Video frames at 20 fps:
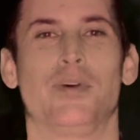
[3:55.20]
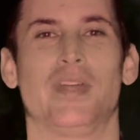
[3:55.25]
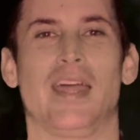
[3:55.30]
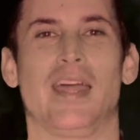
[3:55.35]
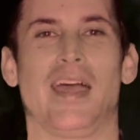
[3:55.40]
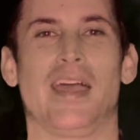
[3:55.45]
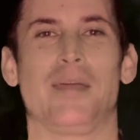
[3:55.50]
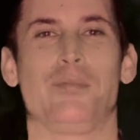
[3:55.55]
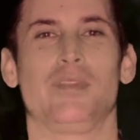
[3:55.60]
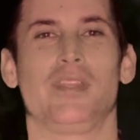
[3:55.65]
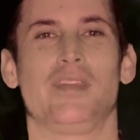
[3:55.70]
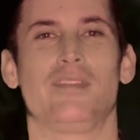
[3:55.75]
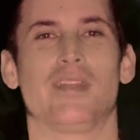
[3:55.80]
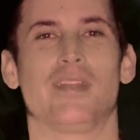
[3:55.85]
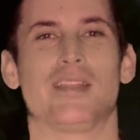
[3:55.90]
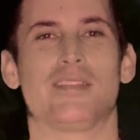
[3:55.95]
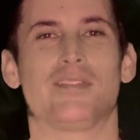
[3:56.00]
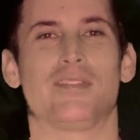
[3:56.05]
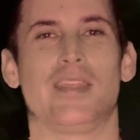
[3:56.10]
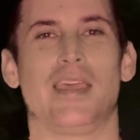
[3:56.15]
but I believe
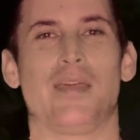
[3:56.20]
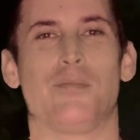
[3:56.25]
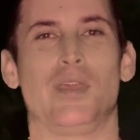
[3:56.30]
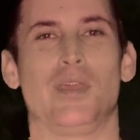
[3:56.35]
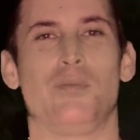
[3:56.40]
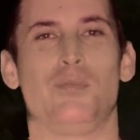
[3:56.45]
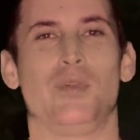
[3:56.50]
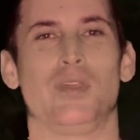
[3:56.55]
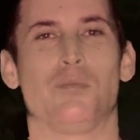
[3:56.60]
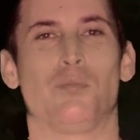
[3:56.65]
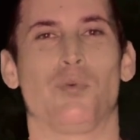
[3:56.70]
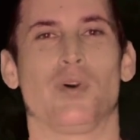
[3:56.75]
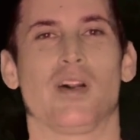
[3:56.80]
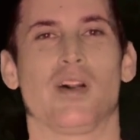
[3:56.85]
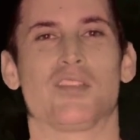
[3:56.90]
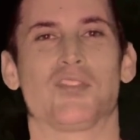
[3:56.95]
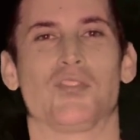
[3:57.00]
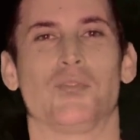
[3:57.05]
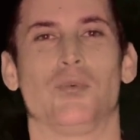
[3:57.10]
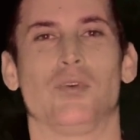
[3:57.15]
that that may be
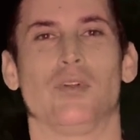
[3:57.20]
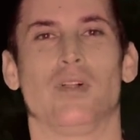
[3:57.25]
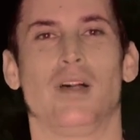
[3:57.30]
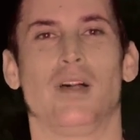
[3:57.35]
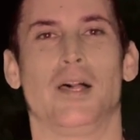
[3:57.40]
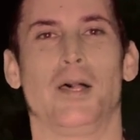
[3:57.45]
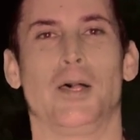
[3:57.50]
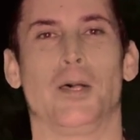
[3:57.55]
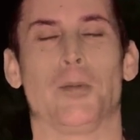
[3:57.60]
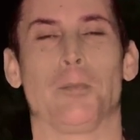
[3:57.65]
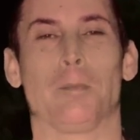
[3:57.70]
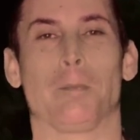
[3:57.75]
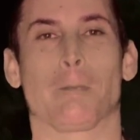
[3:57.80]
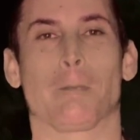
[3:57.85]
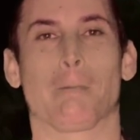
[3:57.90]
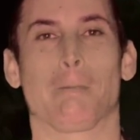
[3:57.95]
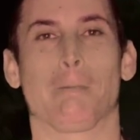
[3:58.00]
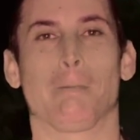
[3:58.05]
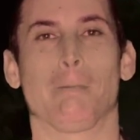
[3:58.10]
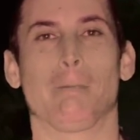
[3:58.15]
impossible. Um,
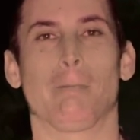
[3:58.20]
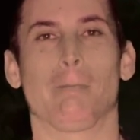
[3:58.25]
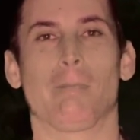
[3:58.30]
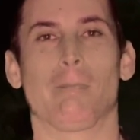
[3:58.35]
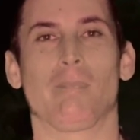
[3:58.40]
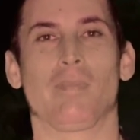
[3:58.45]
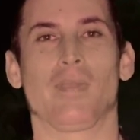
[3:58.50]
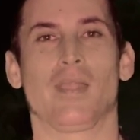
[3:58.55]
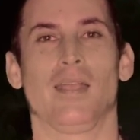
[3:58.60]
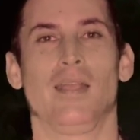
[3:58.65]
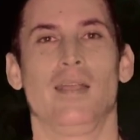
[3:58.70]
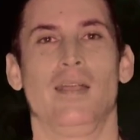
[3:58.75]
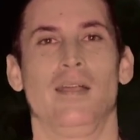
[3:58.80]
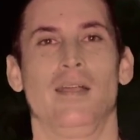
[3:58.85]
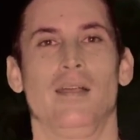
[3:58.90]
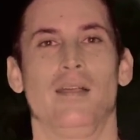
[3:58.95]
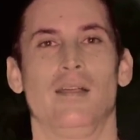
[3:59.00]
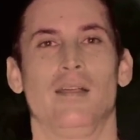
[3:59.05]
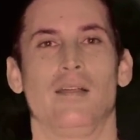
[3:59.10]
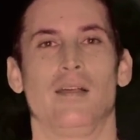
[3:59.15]

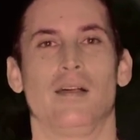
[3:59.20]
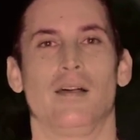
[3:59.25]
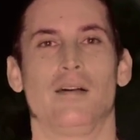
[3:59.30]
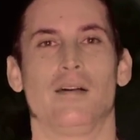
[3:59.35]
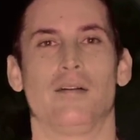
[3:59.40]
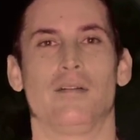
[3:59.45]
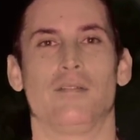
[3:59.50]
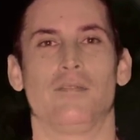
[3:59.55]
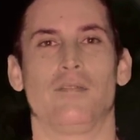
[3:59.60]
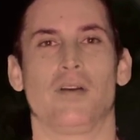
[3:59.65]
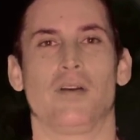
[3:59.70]
uh,